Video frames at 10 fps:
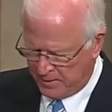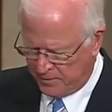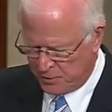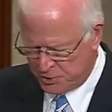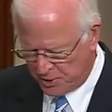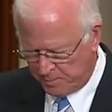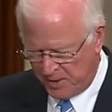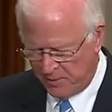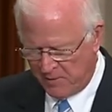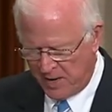There should
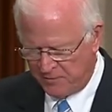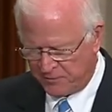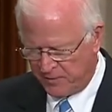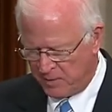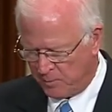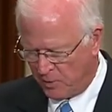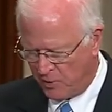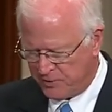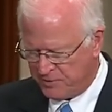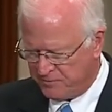be a right for the
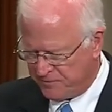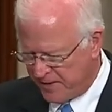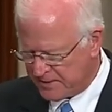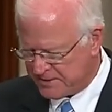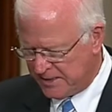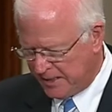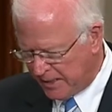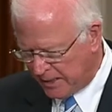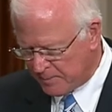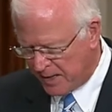employer to fix
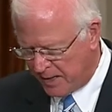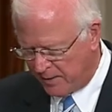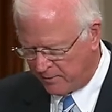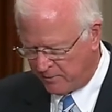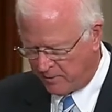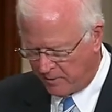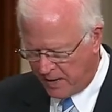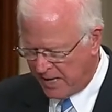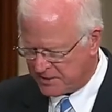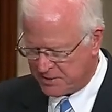any minor or
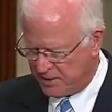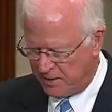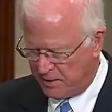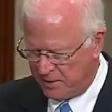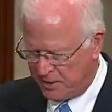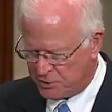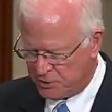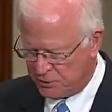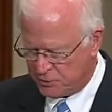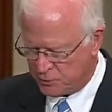accidental
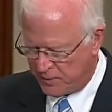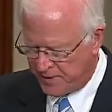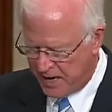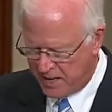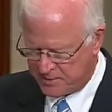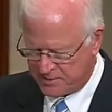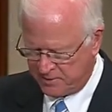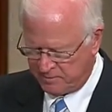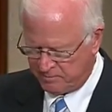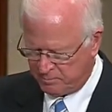issues with
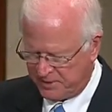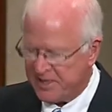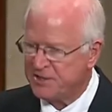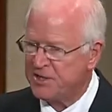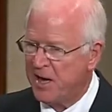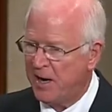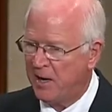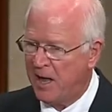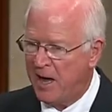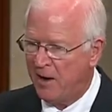housing, but that's not
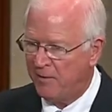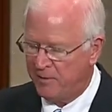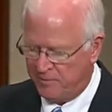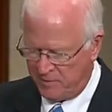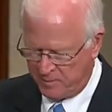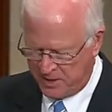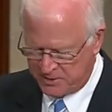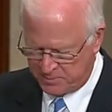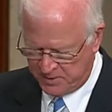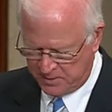allowed under the
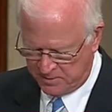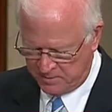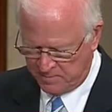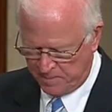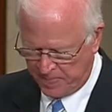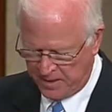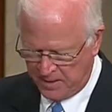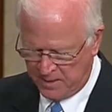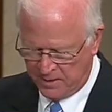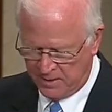base bill.
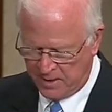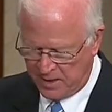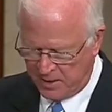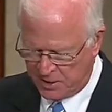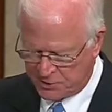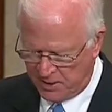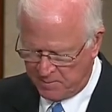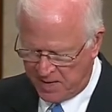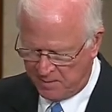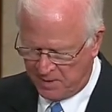Now, initially,
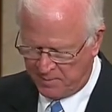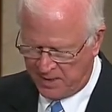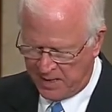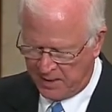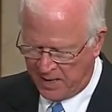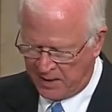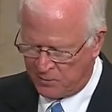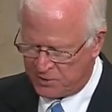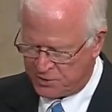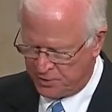my amendment had
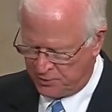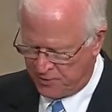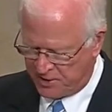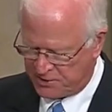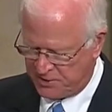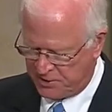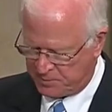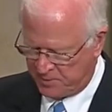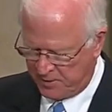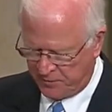language to address
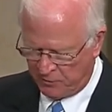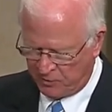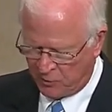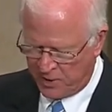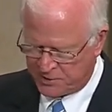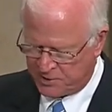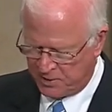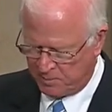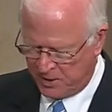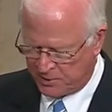this, but at the request
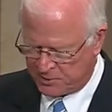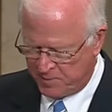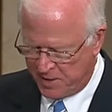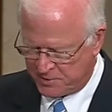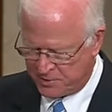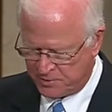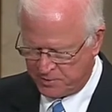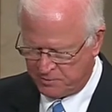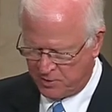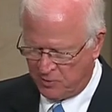of the bill
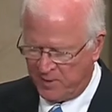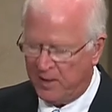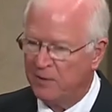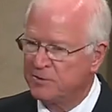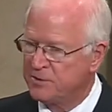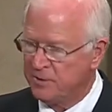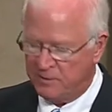sponsors, who told me that was too